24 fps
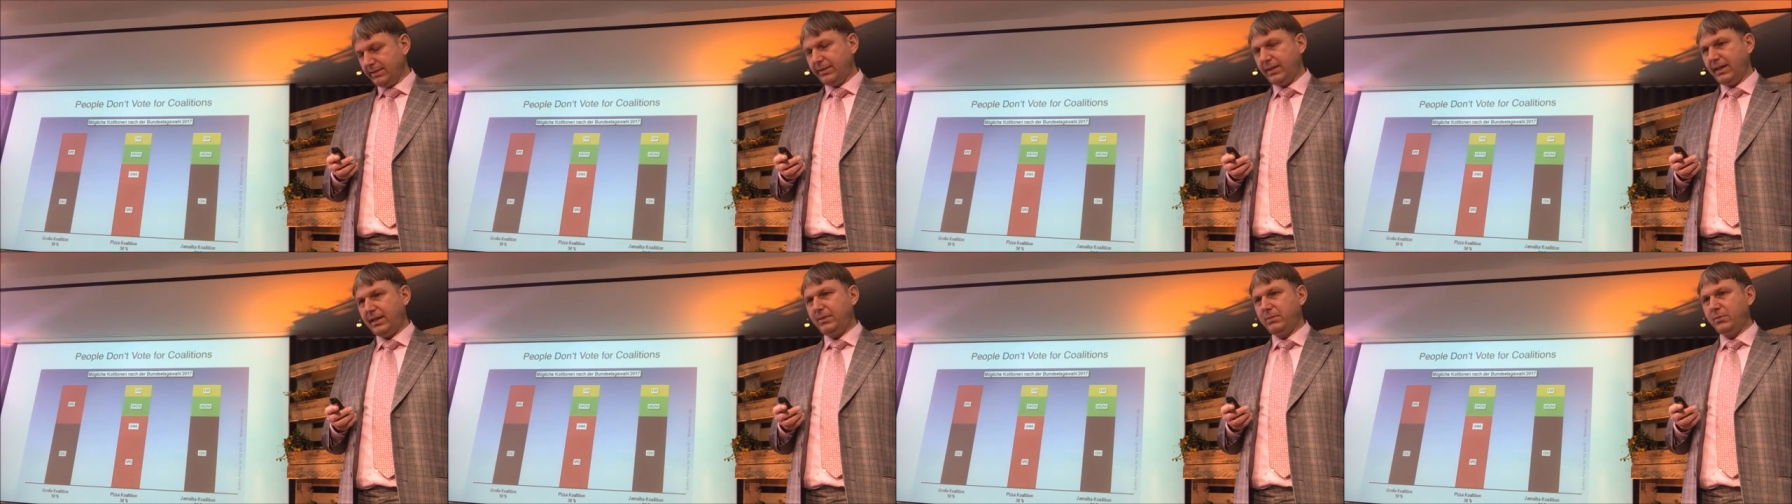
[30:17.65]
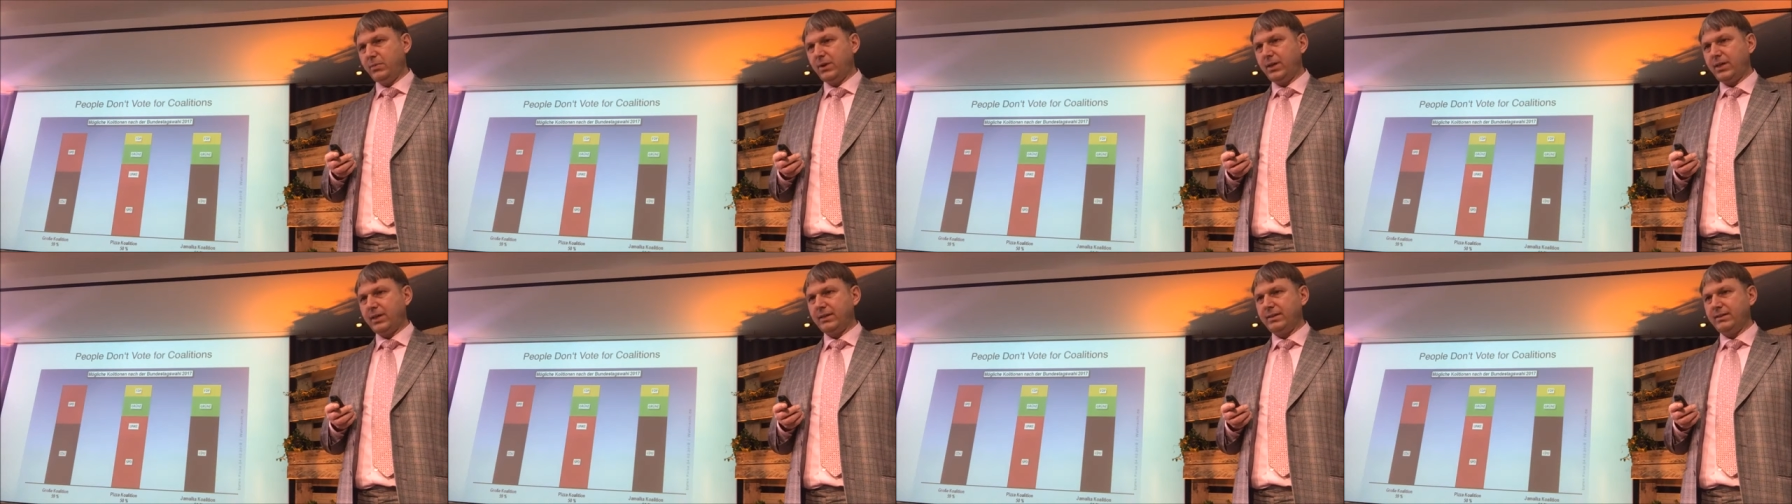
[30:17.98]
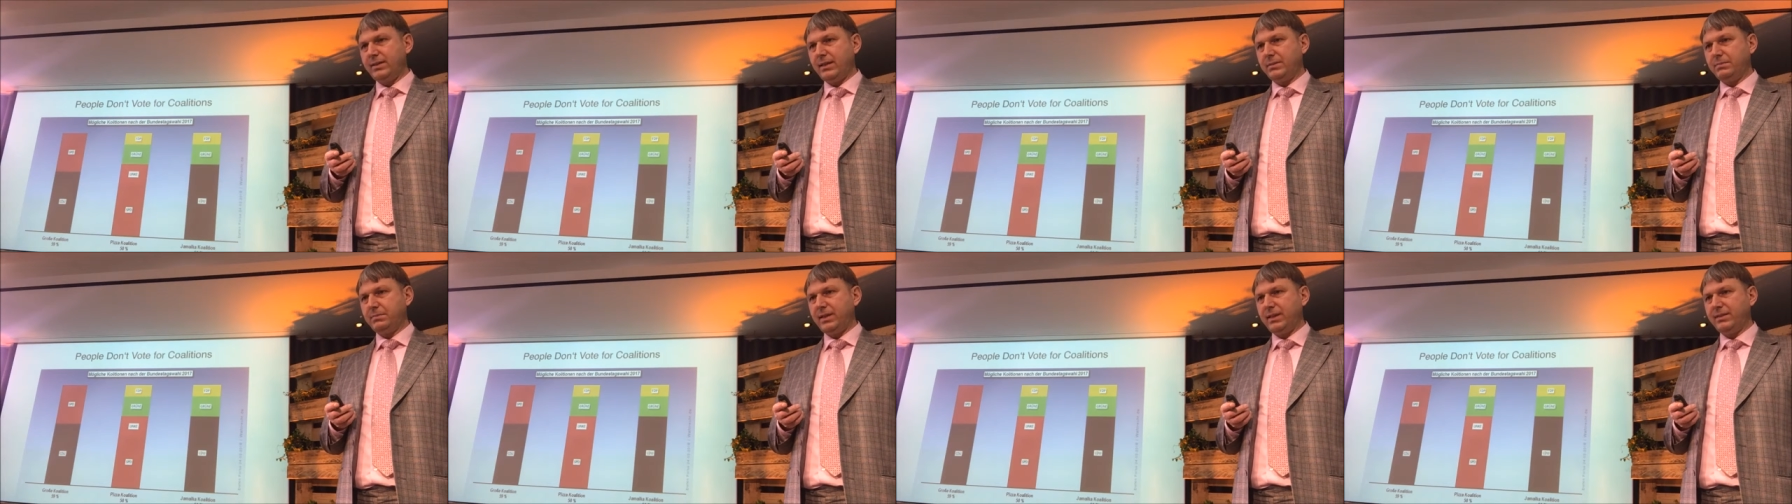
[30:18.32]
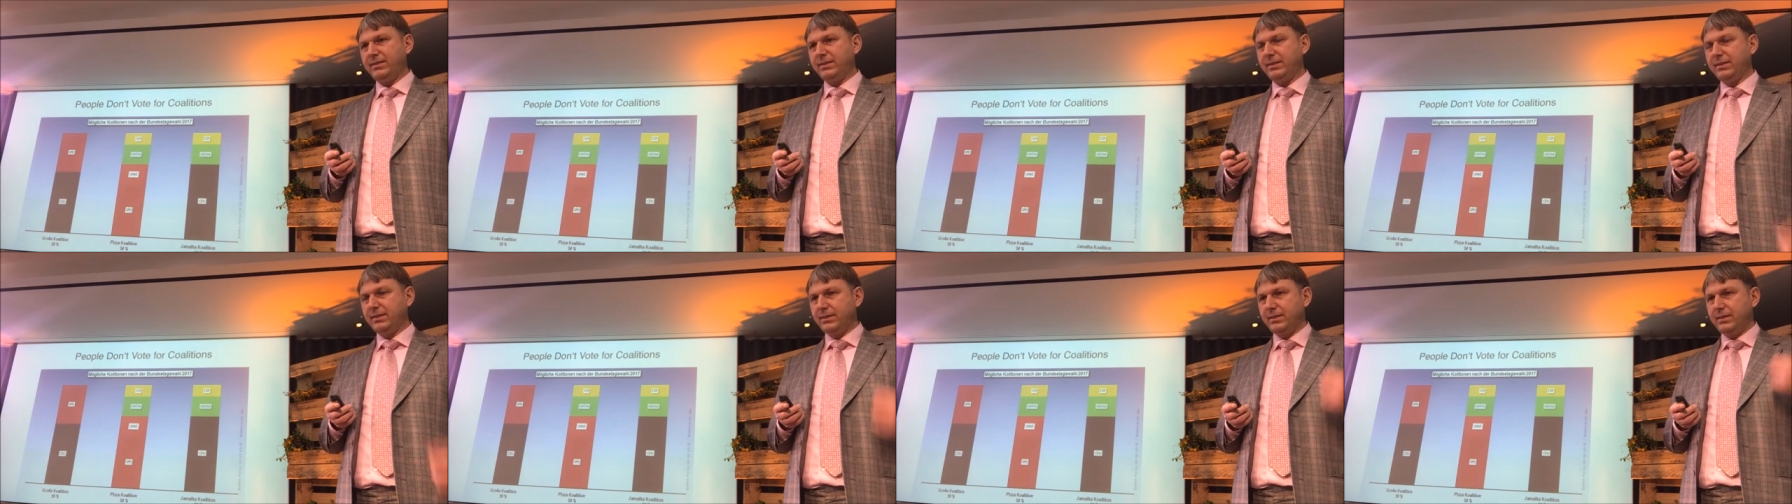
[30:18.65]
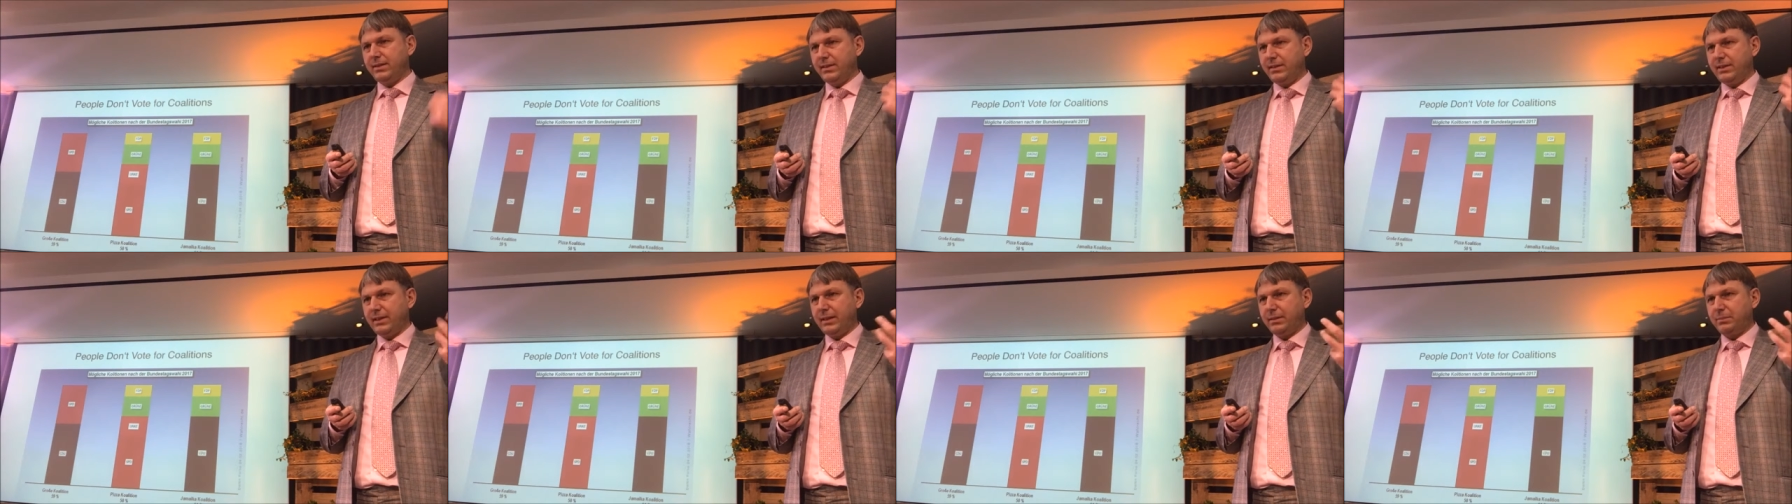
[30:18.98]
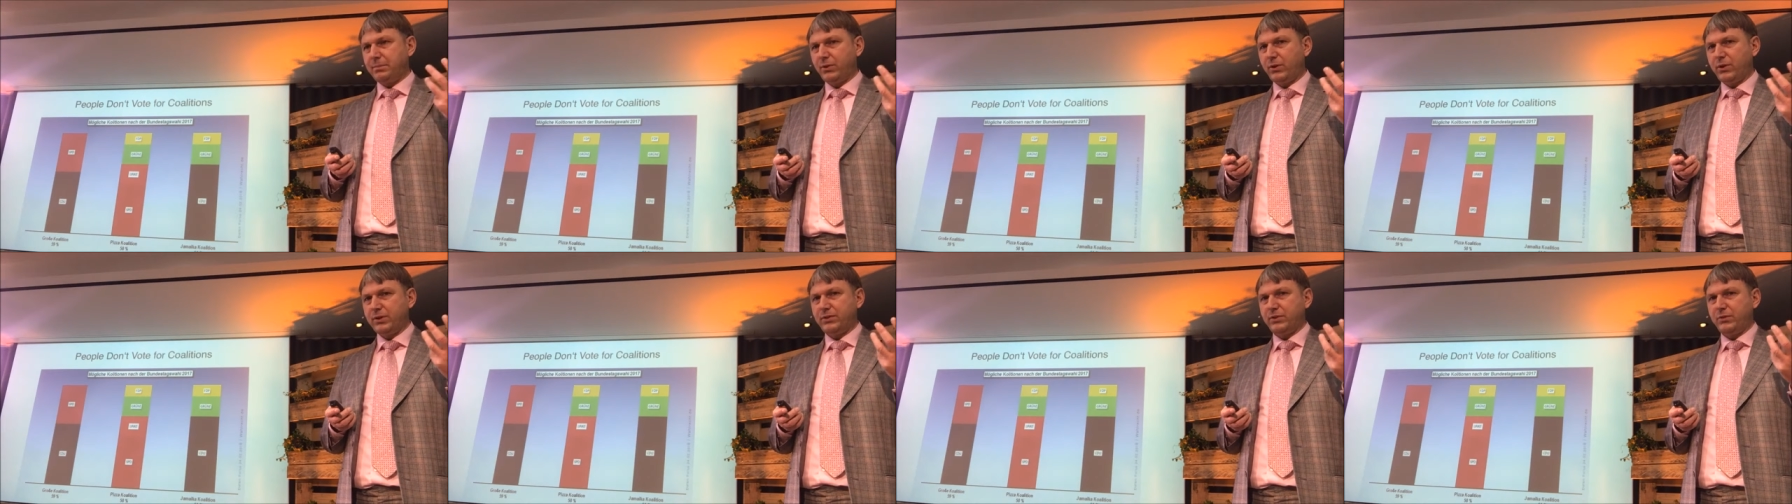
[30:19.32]
they want that basically
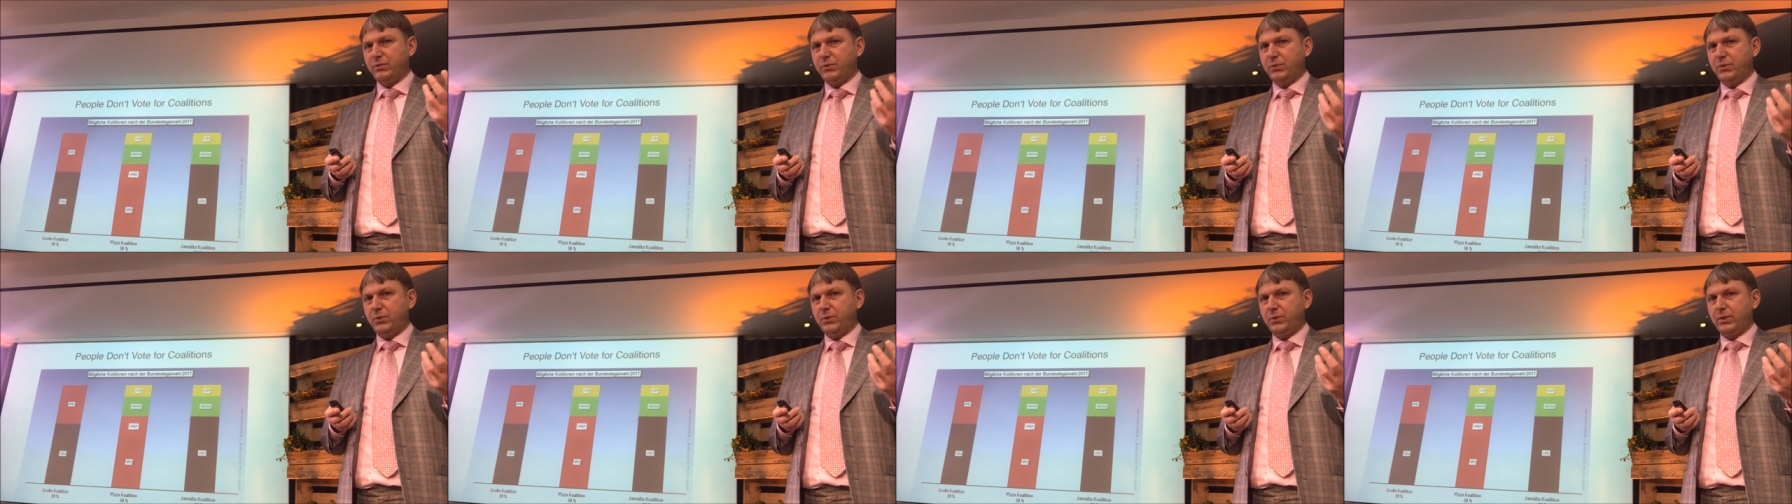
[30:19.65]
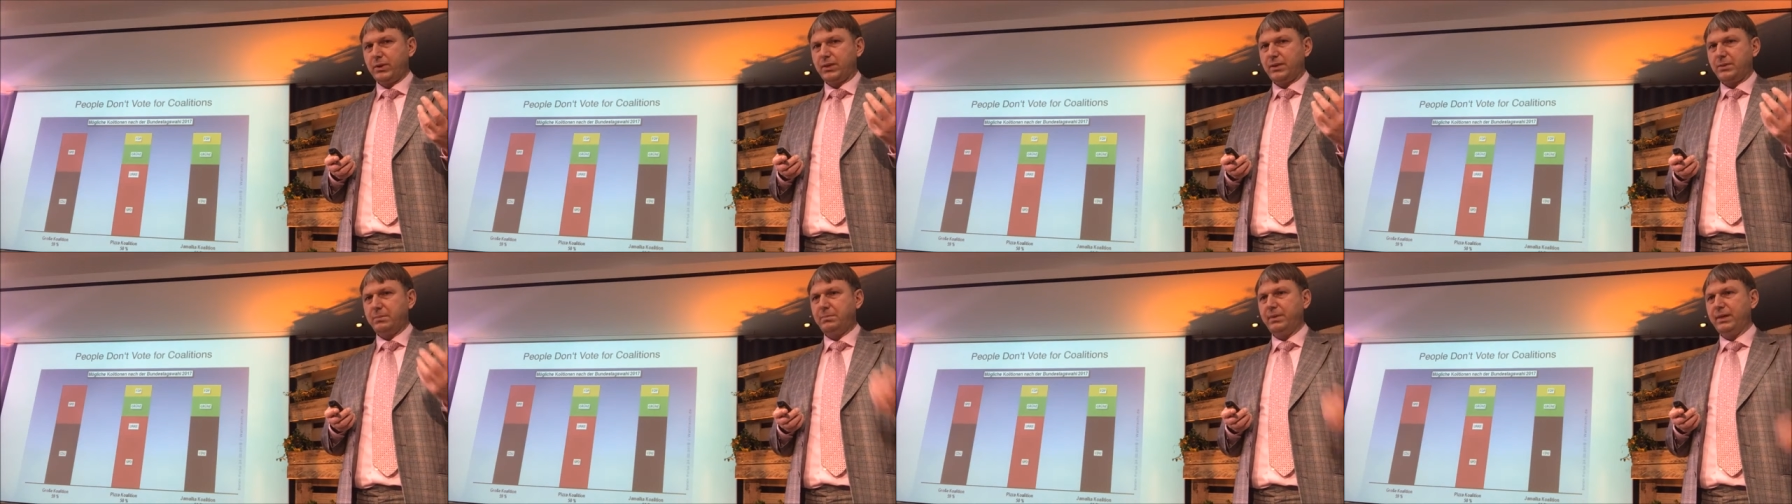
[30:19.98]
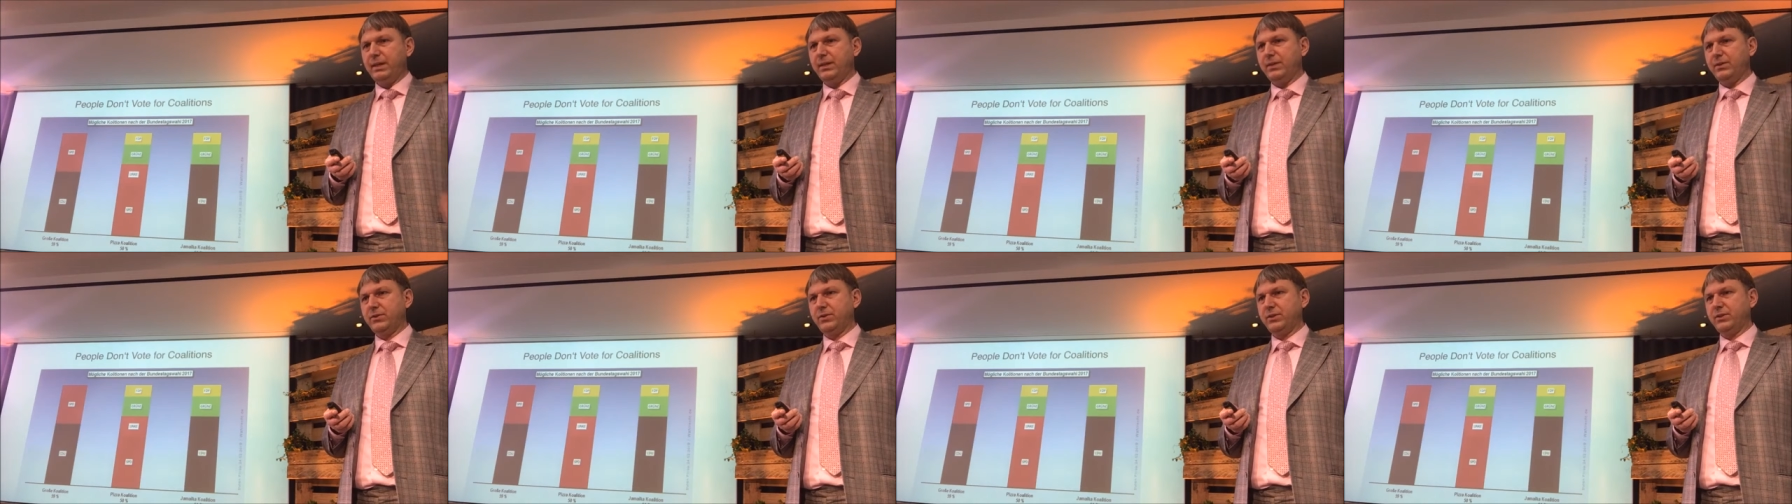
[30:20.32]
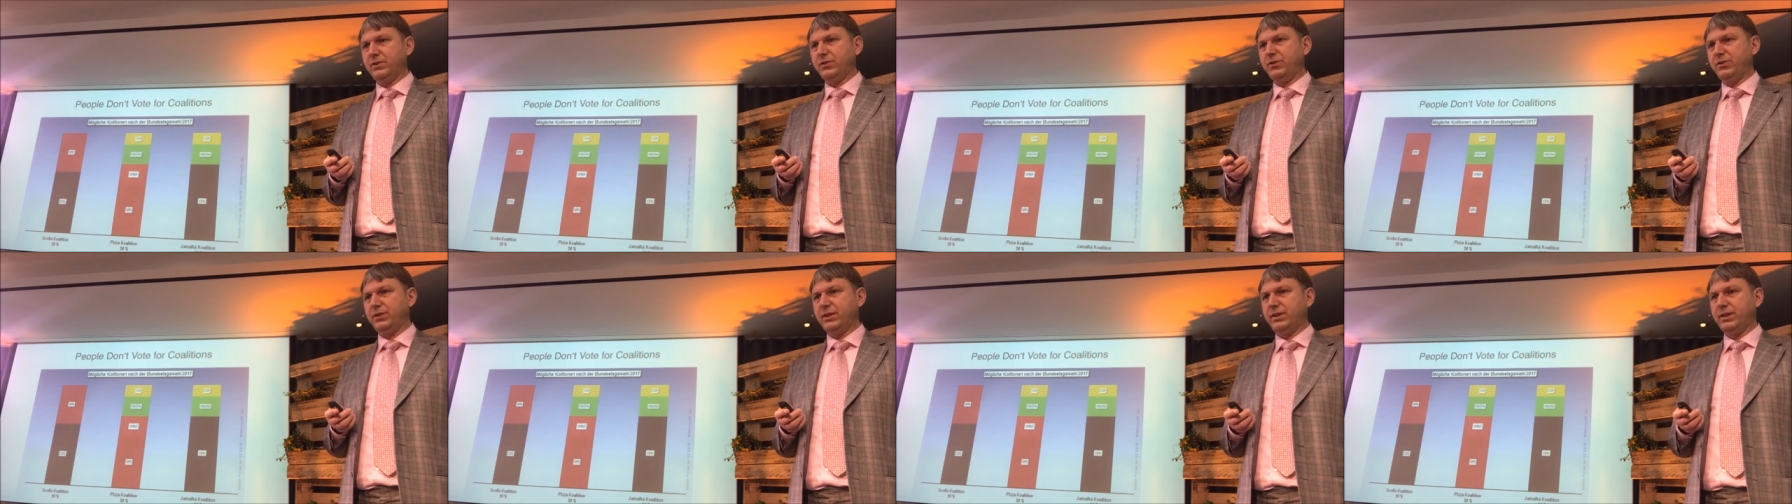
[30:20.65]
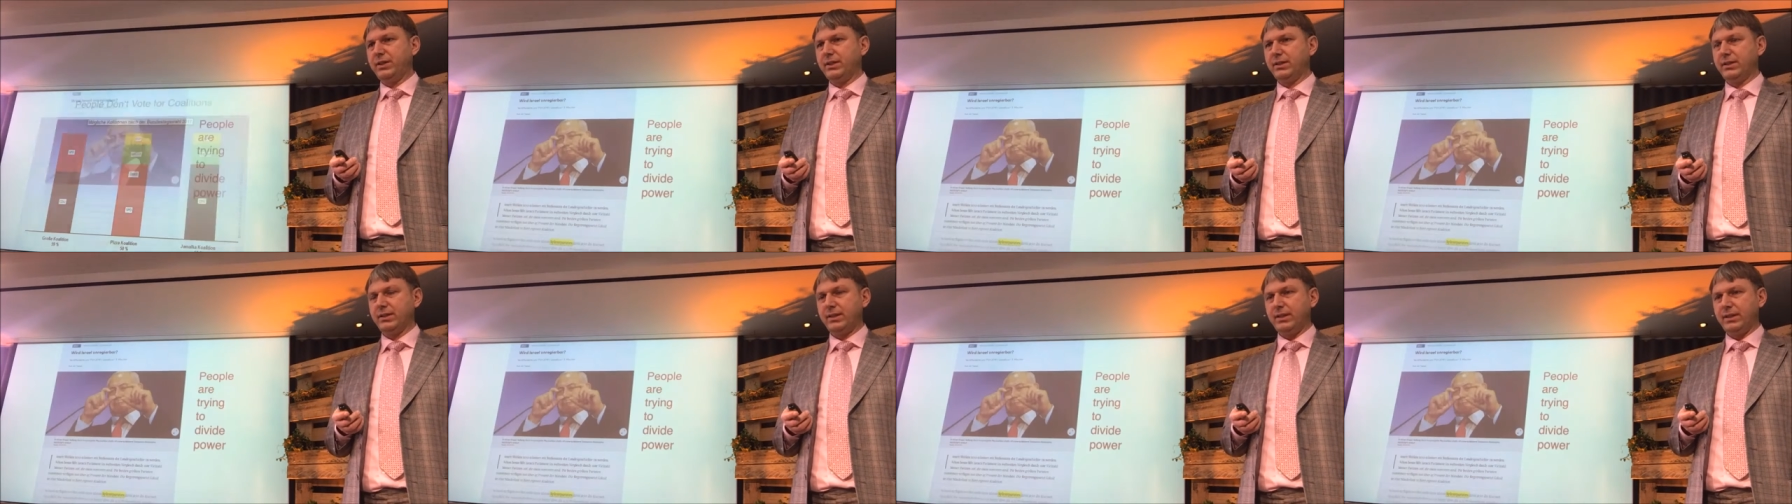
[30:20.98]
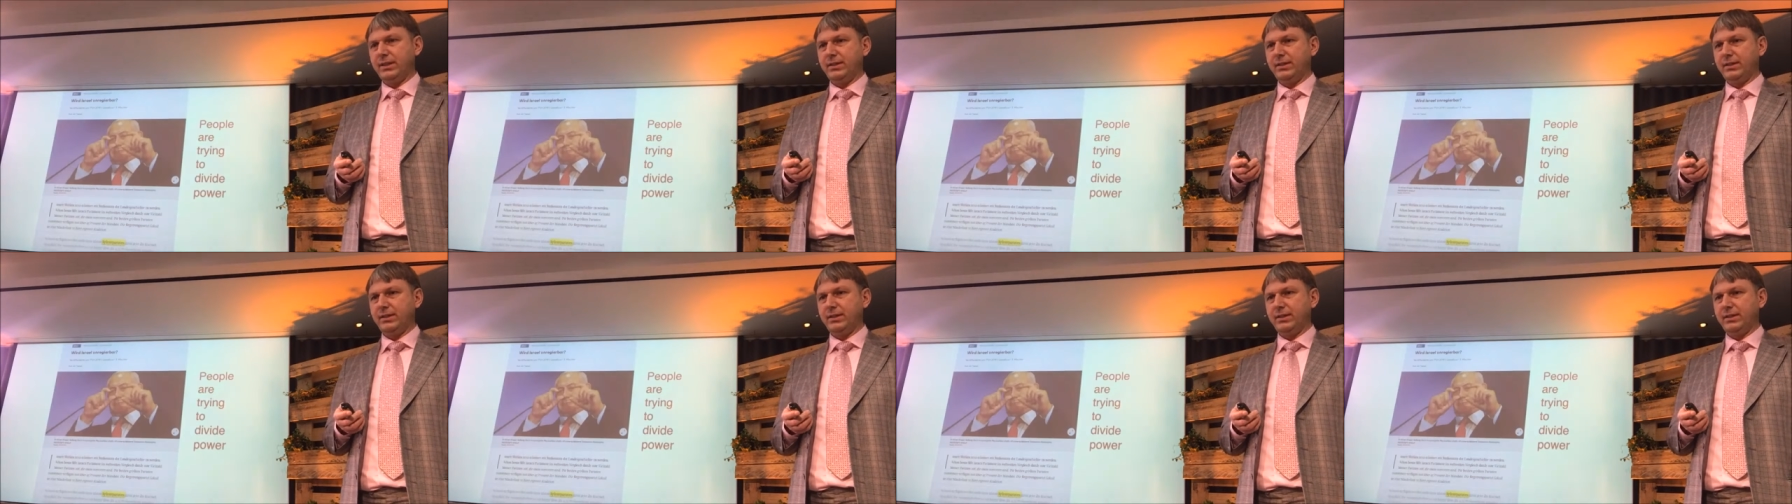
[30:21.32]
their points of view are being considered